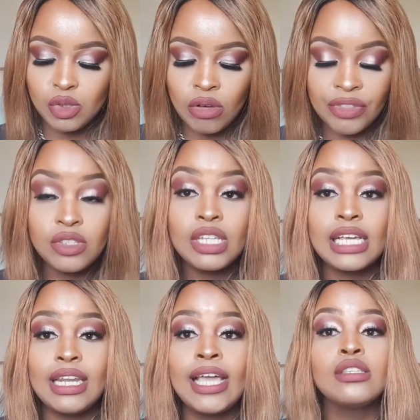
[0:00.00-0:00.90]
So this one
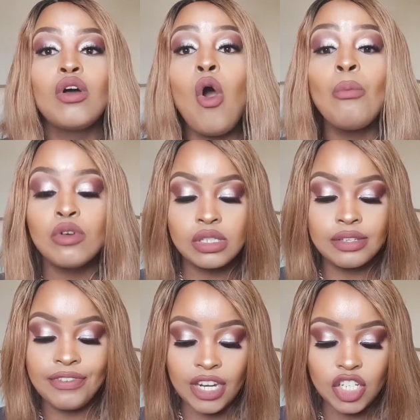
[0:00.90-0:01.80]
like is
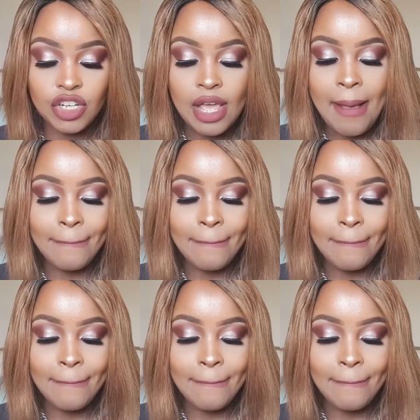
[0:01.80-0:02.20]
almost finished,